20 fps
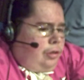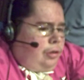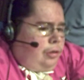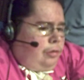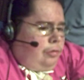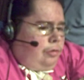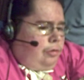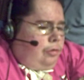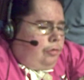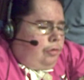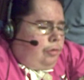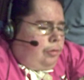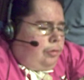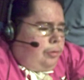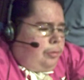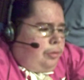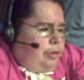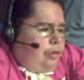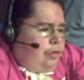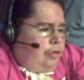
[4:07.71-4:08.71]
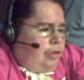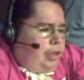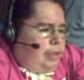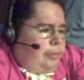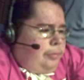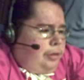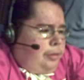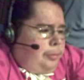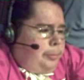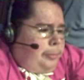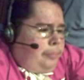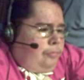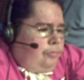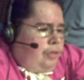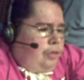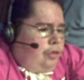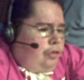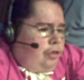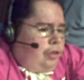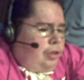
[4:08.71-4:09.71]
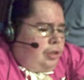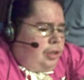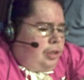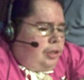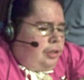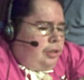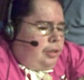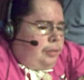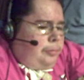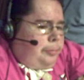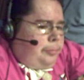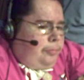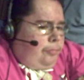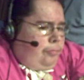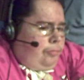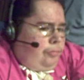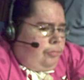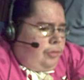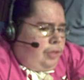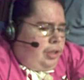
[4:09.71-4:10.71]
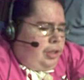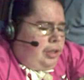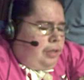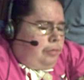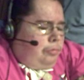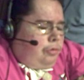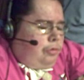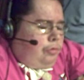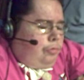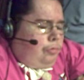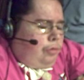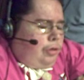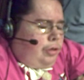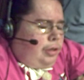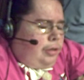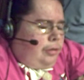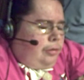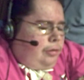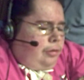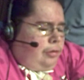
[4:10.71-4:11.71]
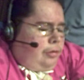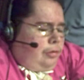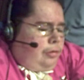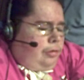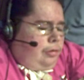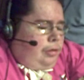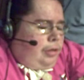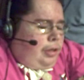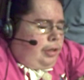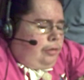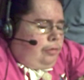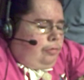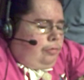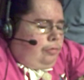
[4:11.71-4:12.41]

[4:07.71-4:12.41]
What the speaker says: new WWE champion. She says that he was the one that hired